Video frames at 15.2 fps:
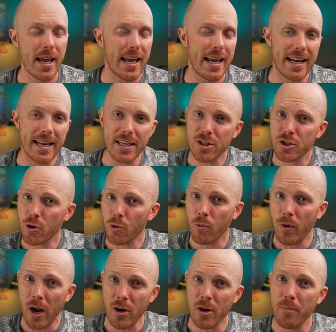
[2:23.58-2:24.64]
It is
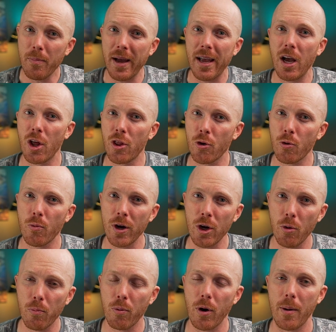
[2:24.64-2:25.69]
surrounded by other
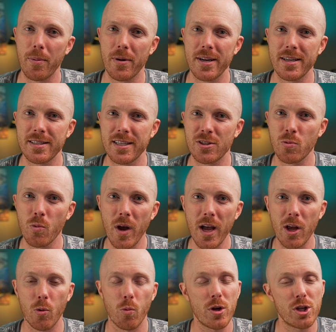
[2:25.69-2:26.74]
rental properties as
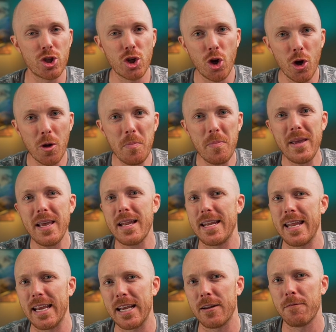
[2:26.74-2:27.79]
well, which could be a
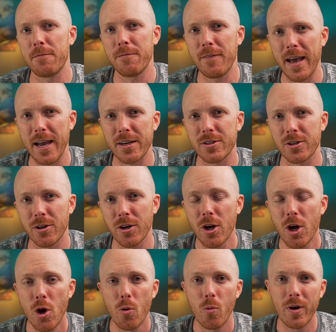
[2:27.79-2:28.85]
negative factor
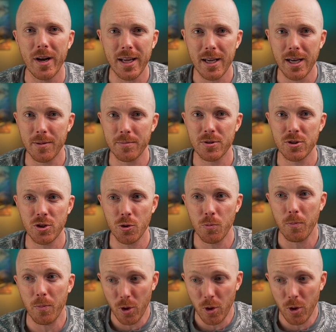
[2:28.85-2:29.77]
when it comes to